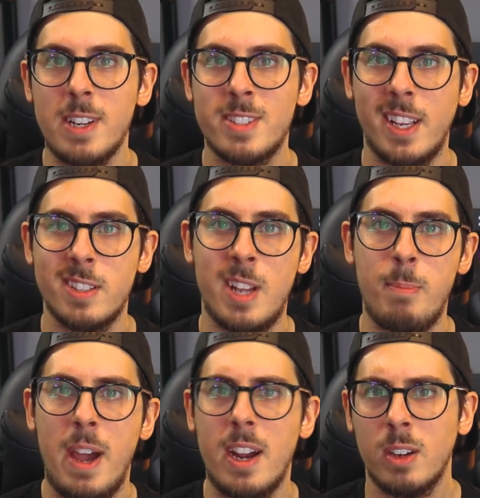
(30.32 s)
But let's take a
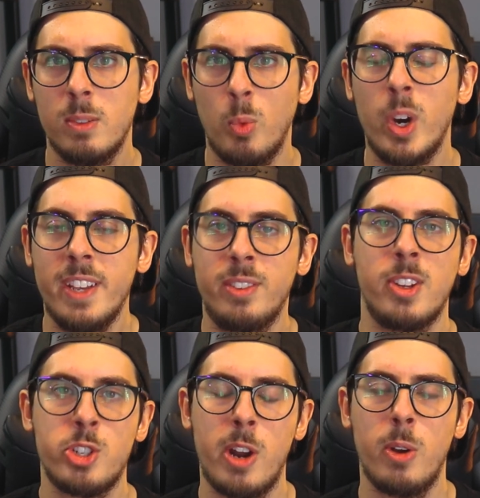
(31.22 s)
step back. What is
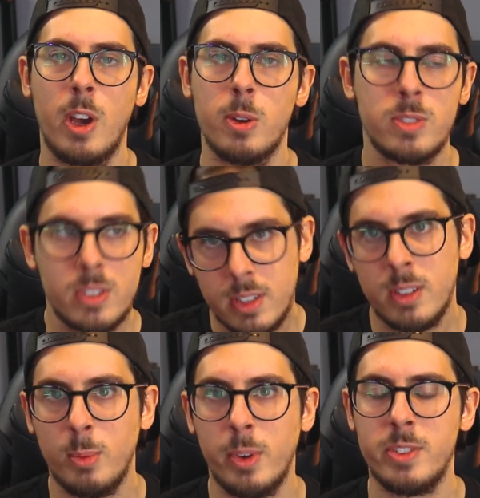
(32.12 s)
a shadow ghost?
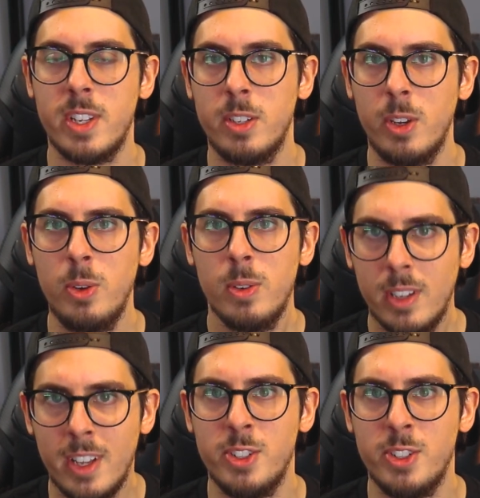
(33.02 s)
What does it do?